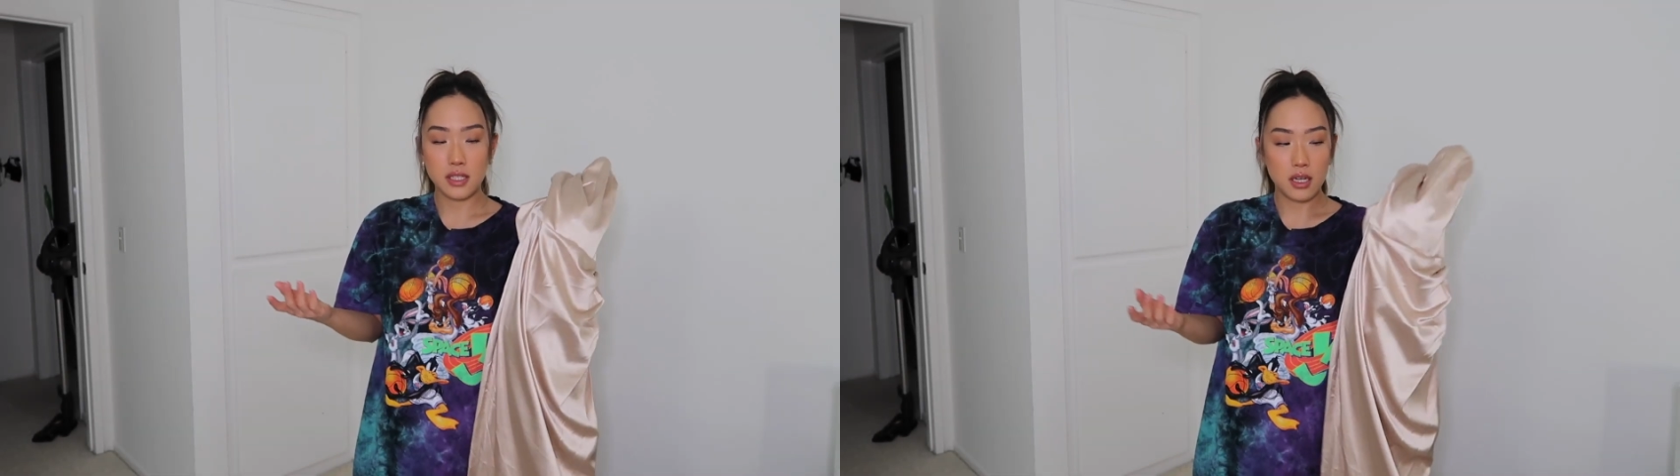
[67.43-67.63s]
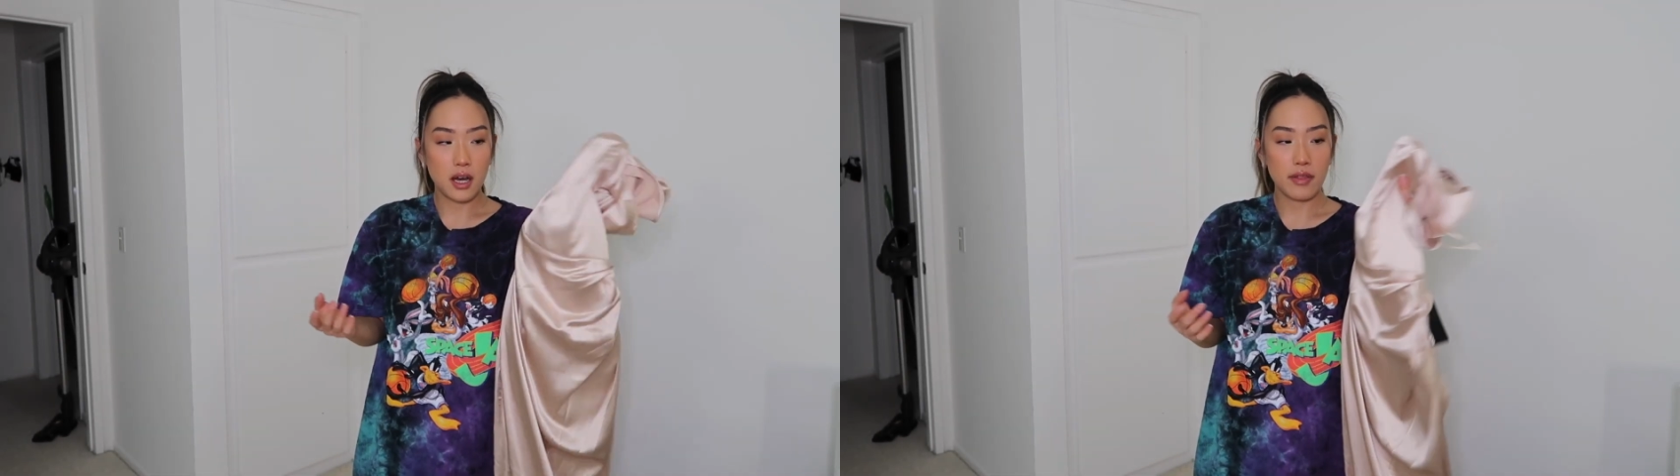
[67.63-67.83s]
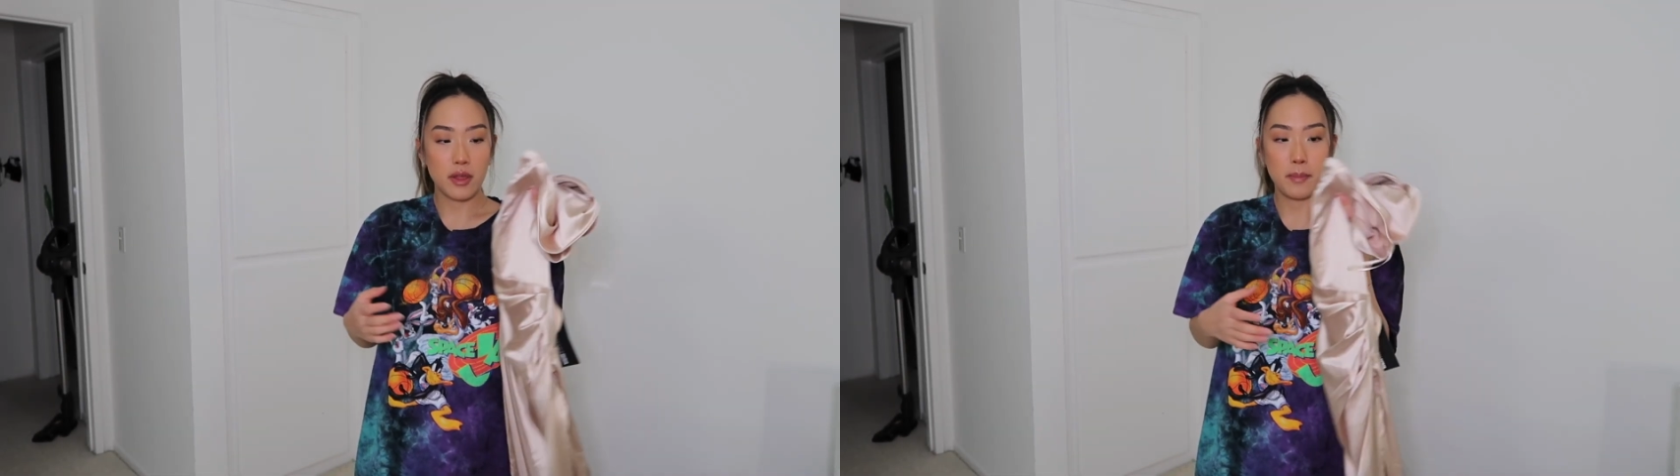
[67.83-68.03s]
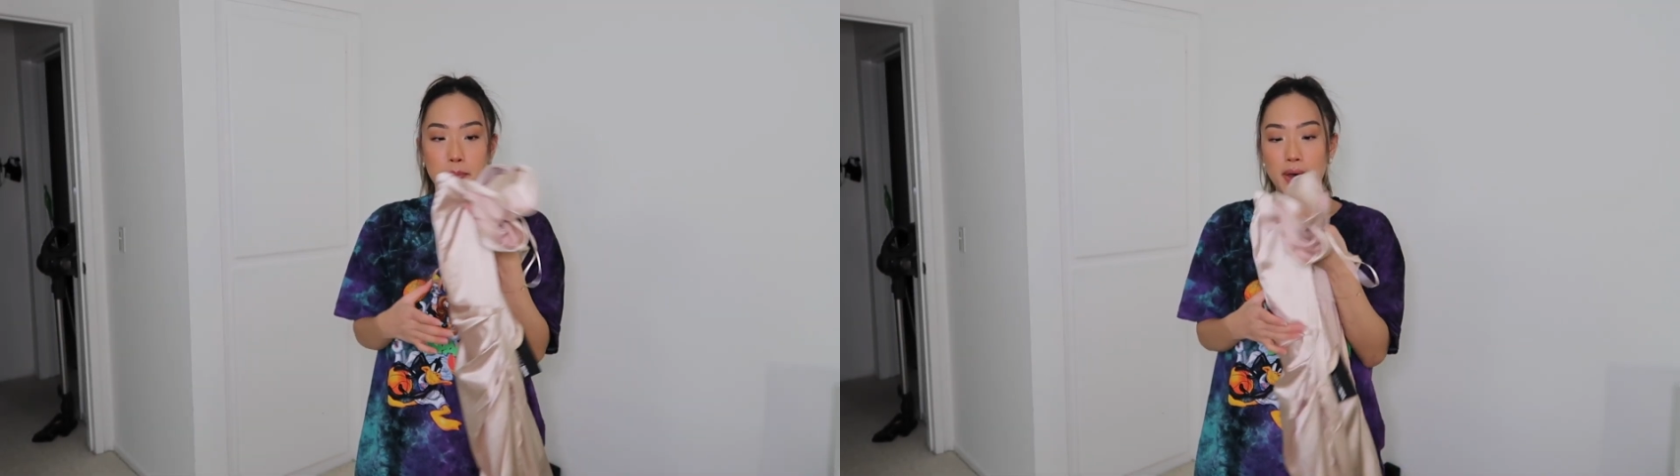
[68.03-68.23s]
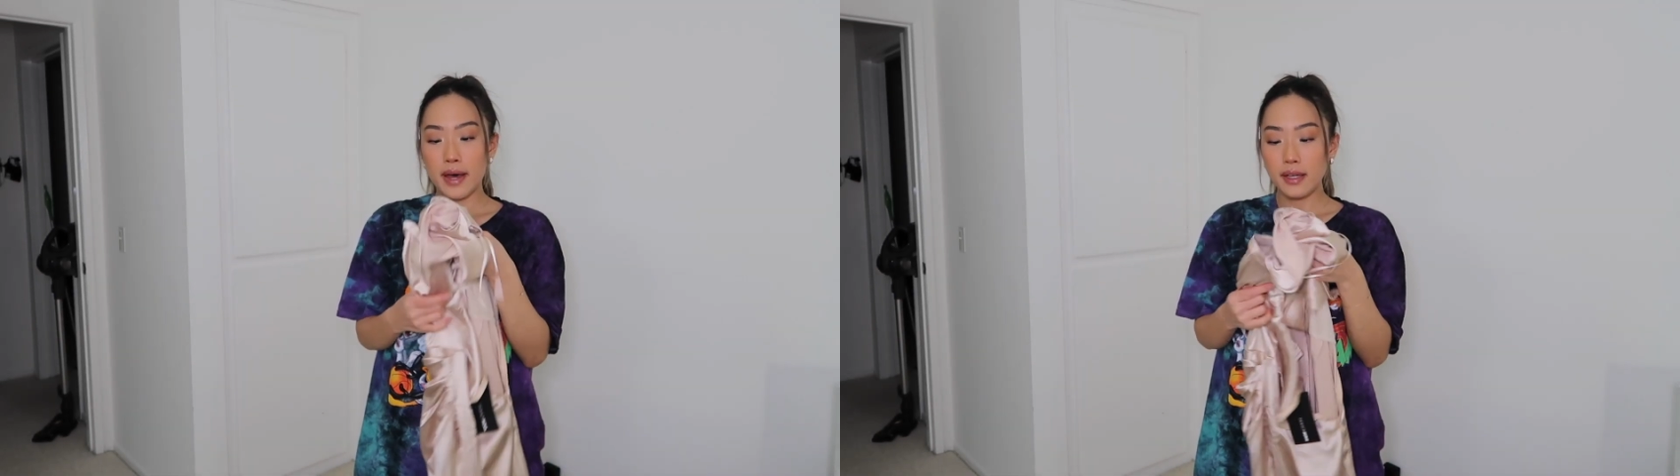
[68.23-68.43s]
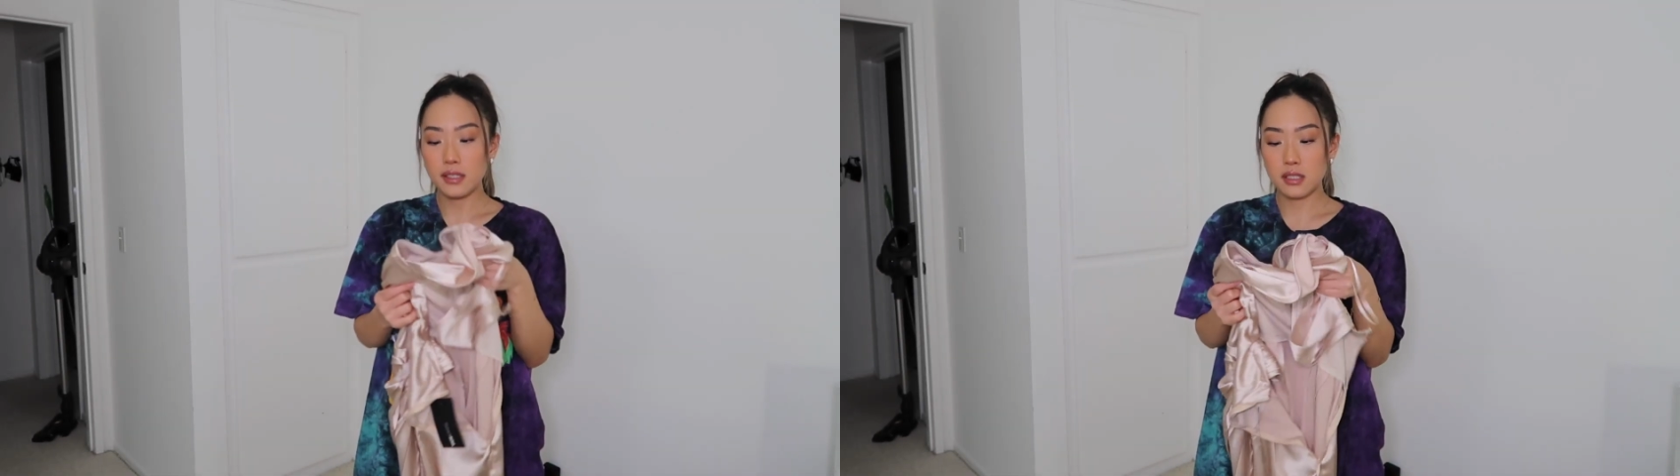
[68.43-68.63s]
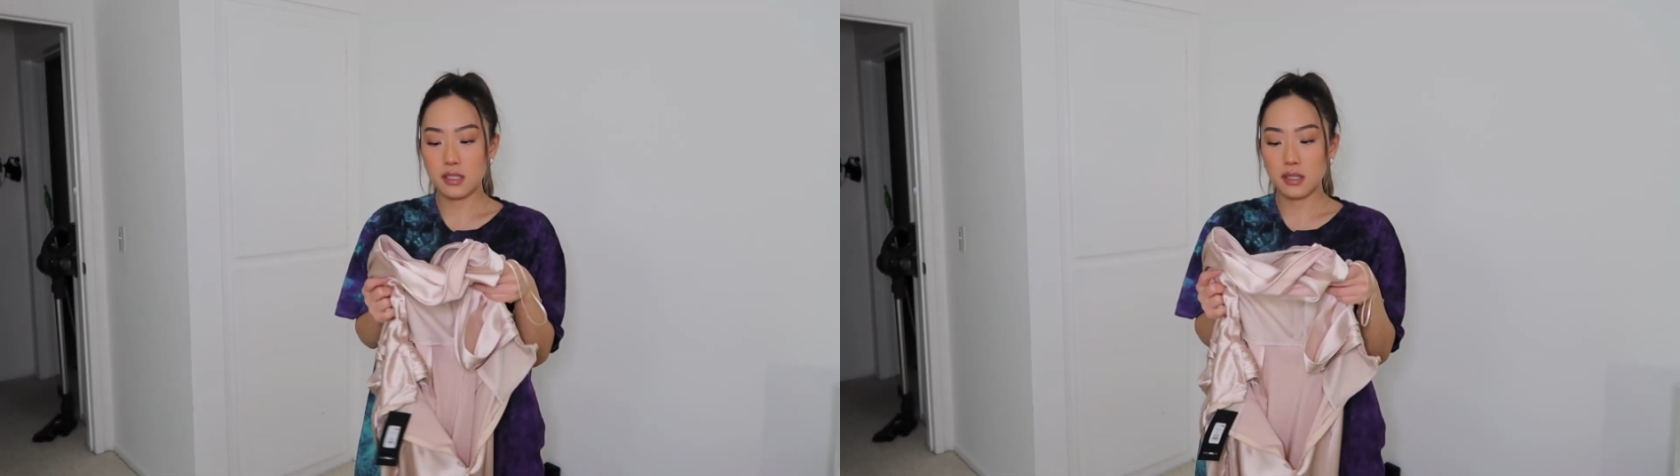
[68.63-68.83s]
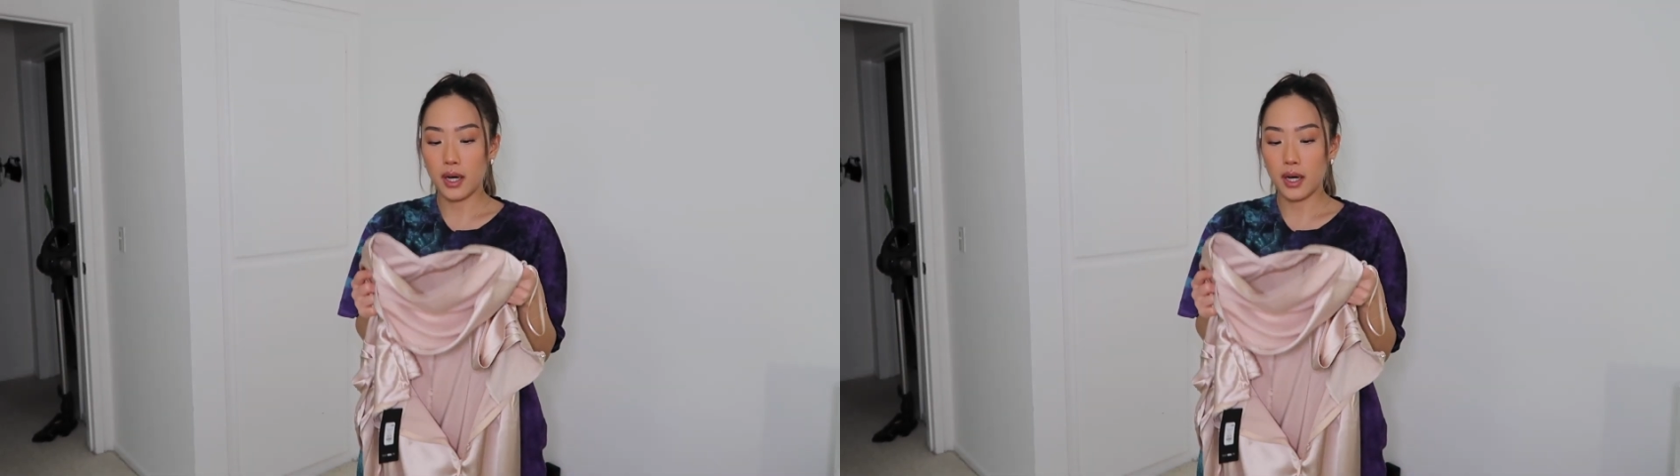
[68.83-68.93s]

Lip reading: not the best,